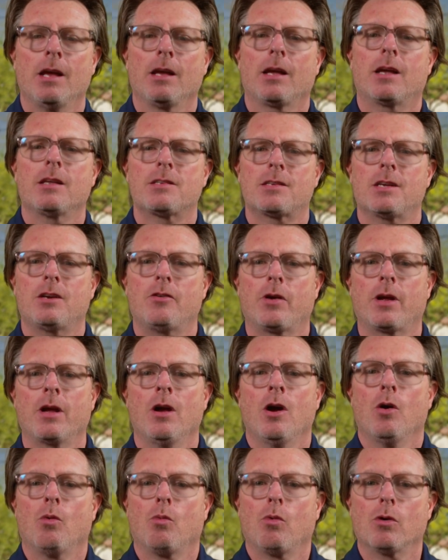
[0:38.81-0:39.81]
considering
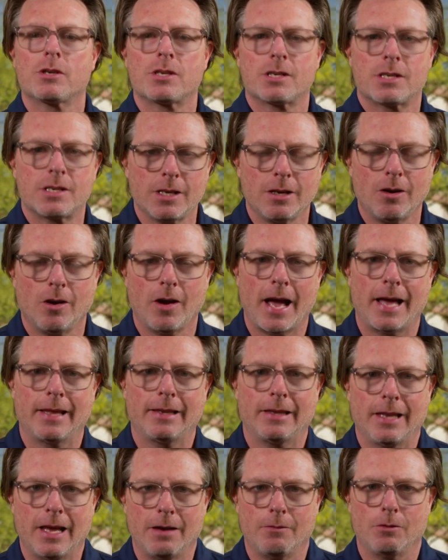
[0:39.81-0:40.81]
we're still at
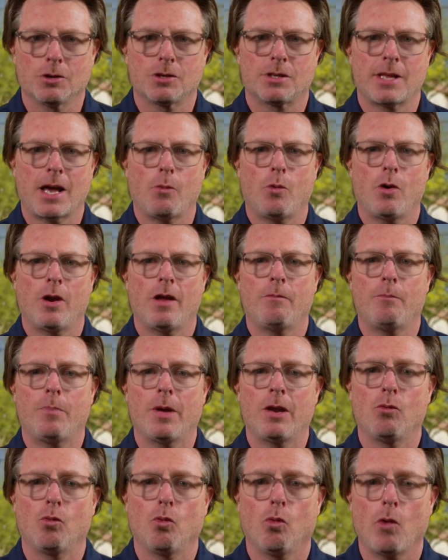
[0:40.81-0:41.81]
levels that would have
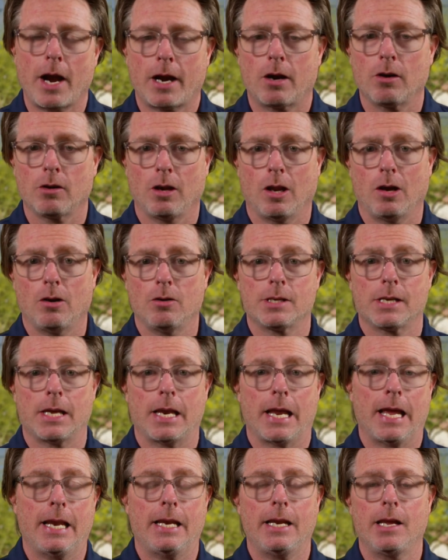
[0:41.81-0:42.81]
been record lows
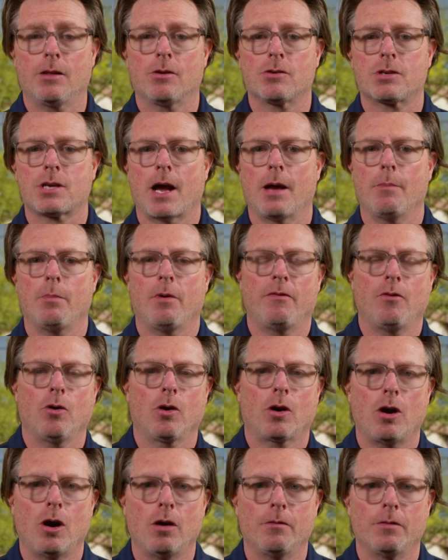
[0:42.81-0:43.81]
at any other time before
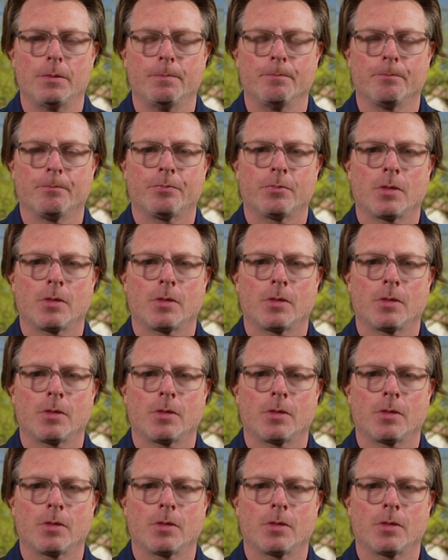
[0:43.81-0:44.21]
COVID.